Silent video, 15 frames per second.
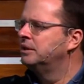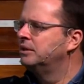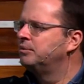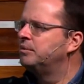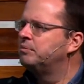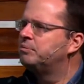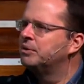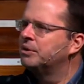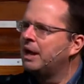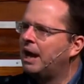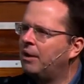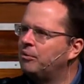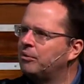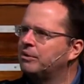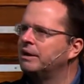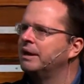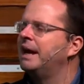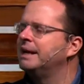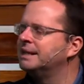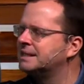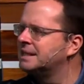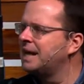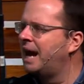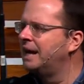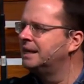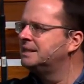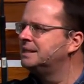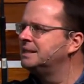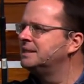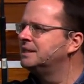we put our
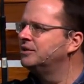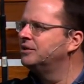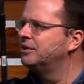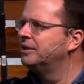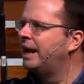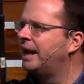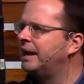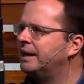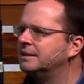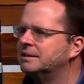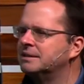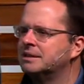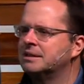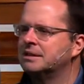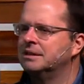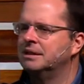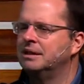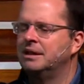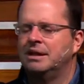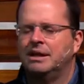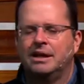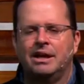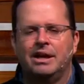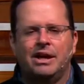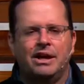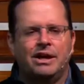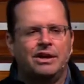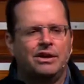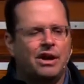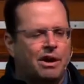anxieties in your hands,
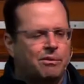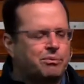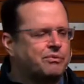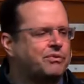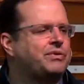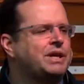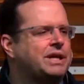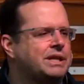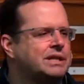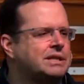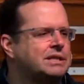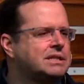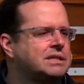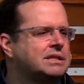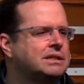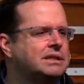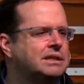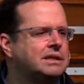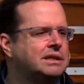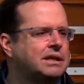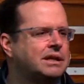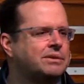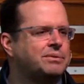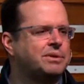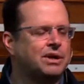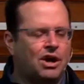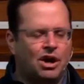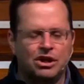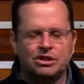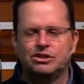our fears, and we
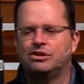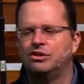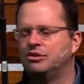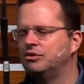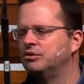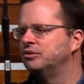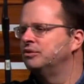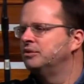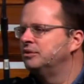ask you to